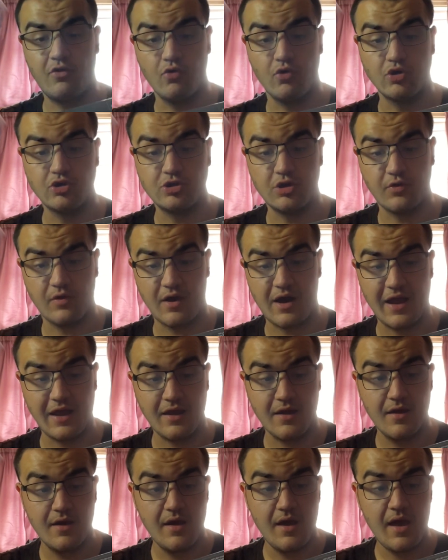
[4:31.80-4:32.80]
such as like
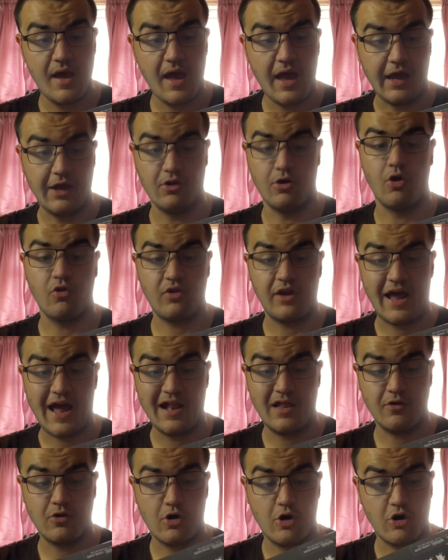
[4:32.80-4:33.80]
He's also
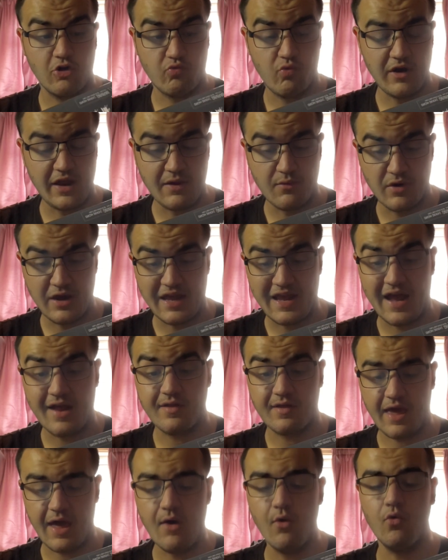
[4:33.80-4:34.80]
head of course when he when he
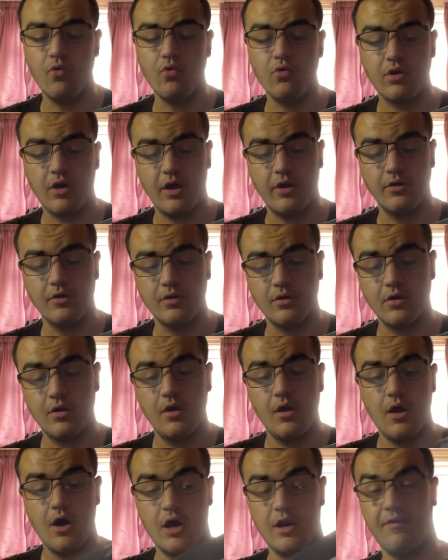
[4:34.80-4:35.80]
gets killed and
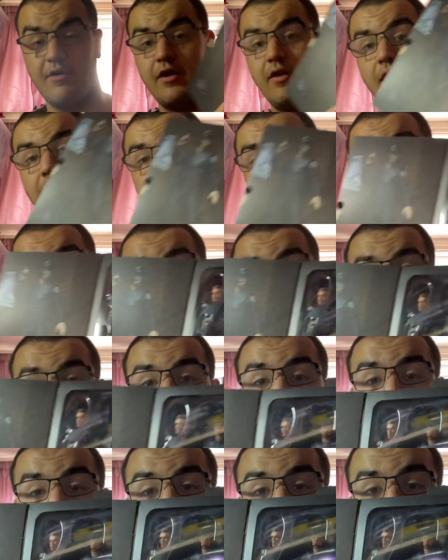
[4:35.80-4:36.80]
and, and like loads of
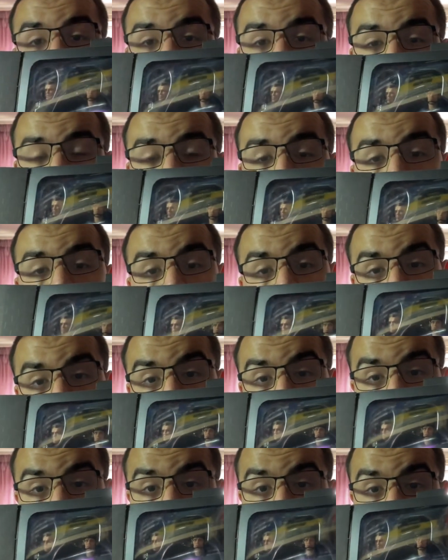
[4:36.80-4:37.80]
like bloody parts
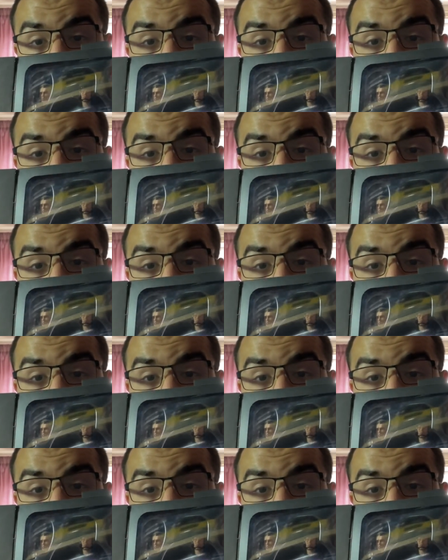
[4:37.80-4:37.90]
like his